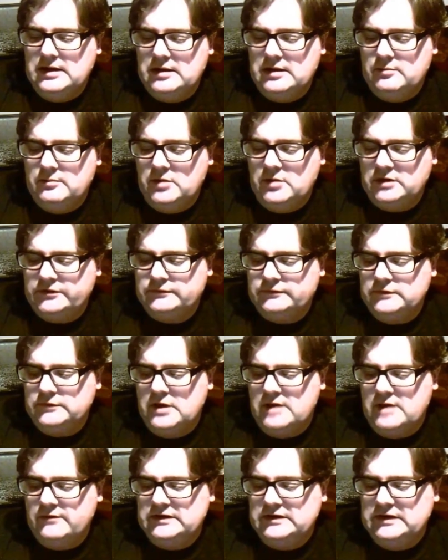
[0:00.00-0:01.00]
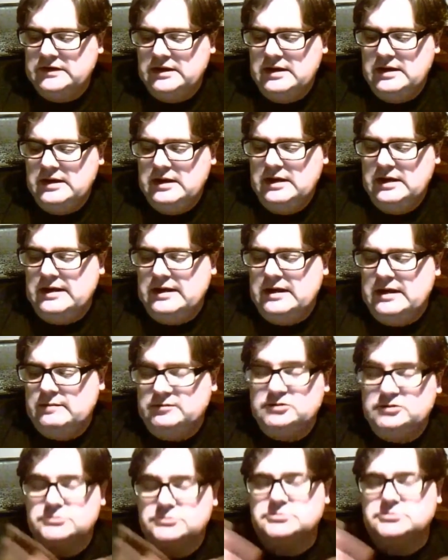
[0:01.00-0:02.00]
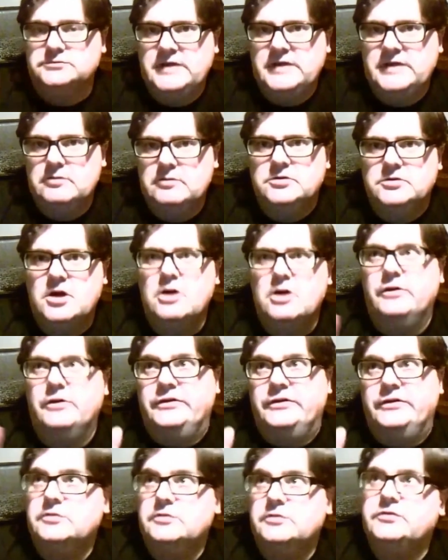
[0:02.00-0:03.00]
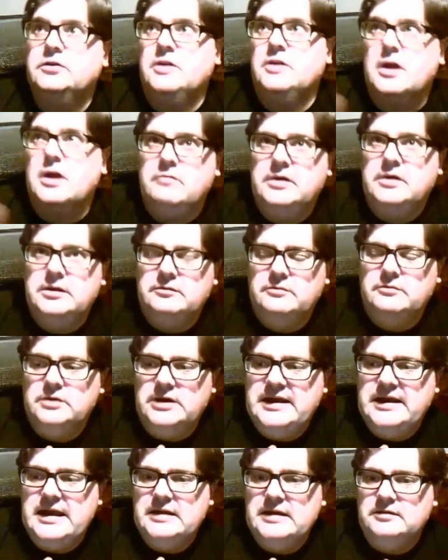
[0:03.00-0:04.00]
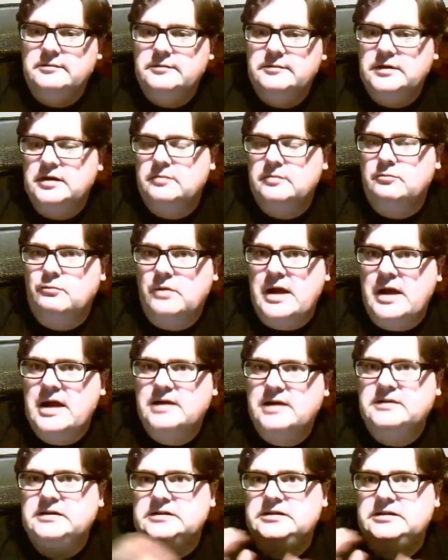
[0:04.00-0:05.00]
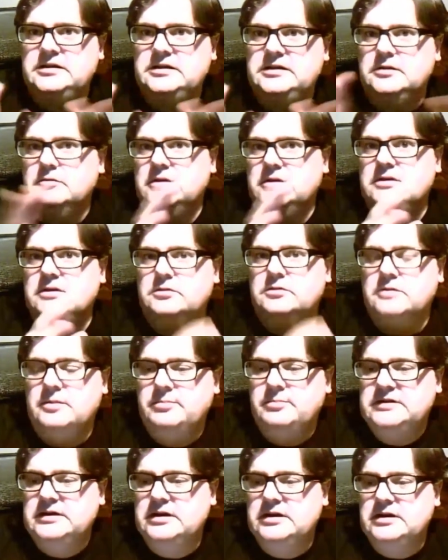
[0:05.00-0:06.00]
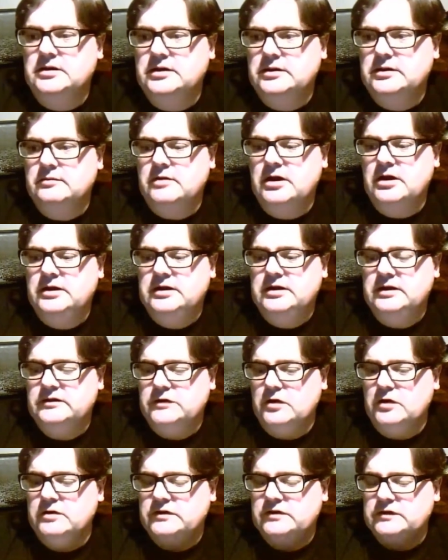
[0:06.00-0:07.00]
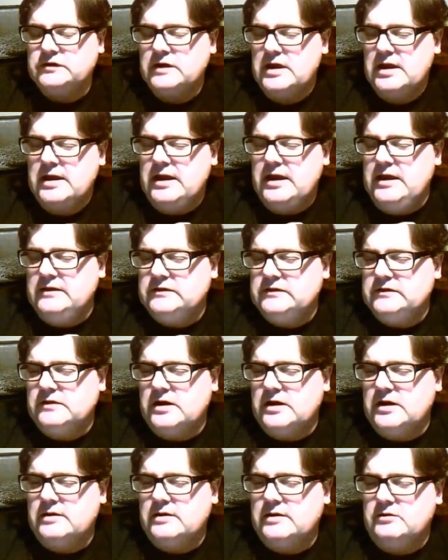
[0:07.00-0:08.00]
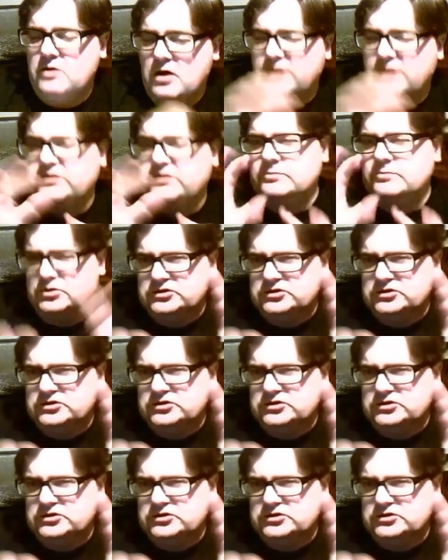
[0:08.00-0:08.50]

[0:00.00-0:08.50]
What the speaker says: Microsoft Live ID are all fairly well known. So it's not like we're again, architecting you into a particular ID. So it's nice and